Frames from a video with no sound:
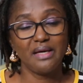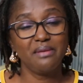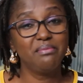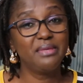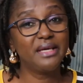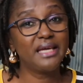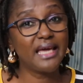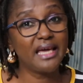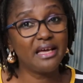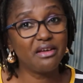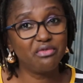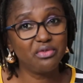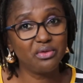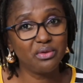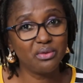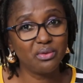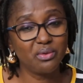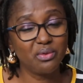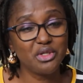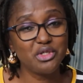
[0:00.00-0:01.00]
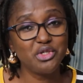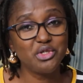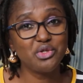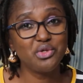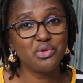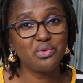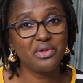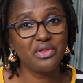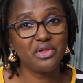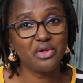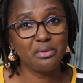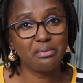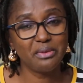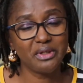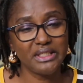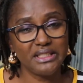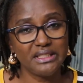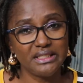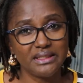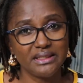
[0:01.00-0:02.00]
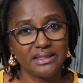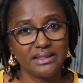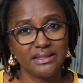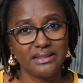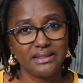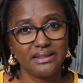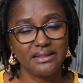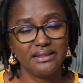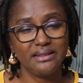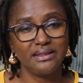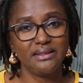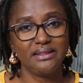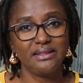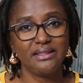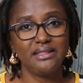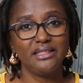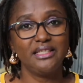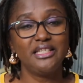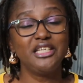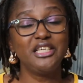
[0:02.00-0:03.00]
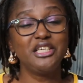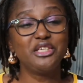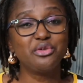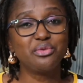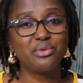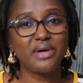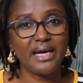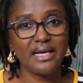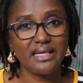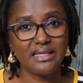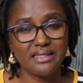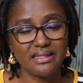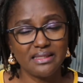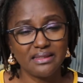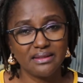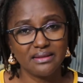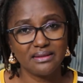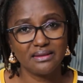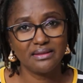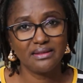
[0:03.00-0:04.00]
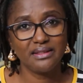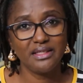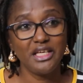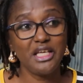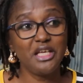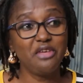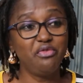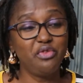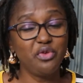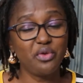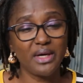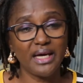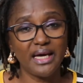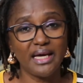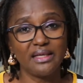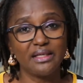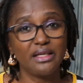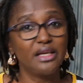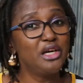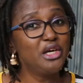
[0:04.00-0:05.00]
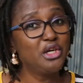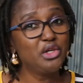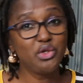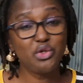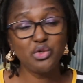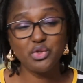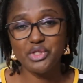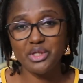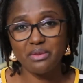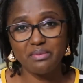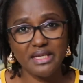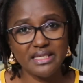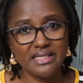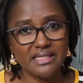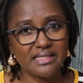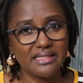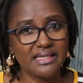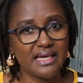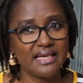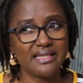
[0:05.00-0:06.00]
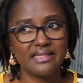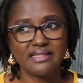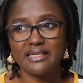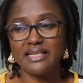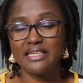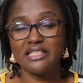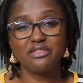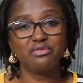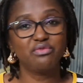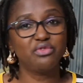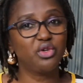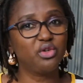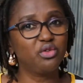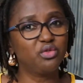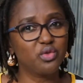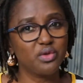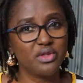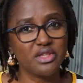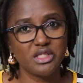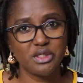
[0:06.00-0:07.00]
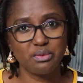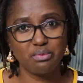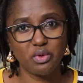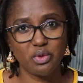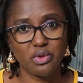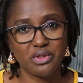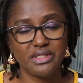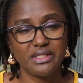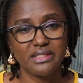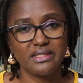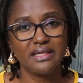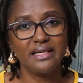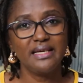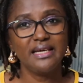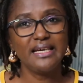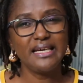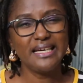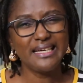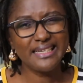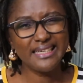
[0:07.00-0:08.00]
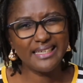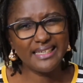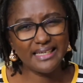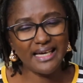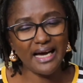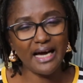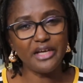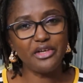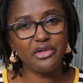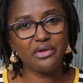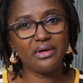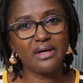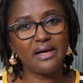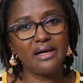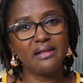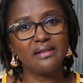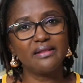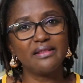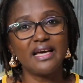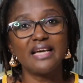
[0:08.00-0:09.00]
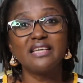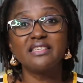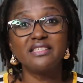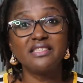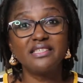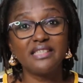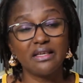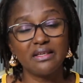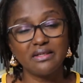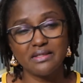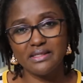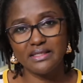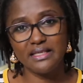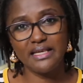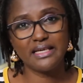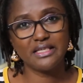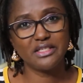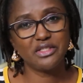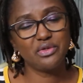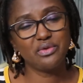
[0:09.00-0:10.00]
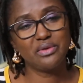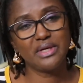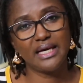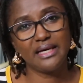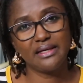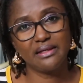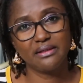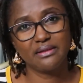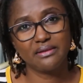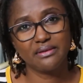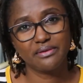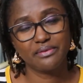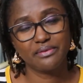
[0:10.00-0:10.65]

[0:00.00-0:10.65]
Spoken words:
Be careful what you do with your body. Eat right. If you can, do some exercise, get involved with sports. Guard your health as jealously as you can.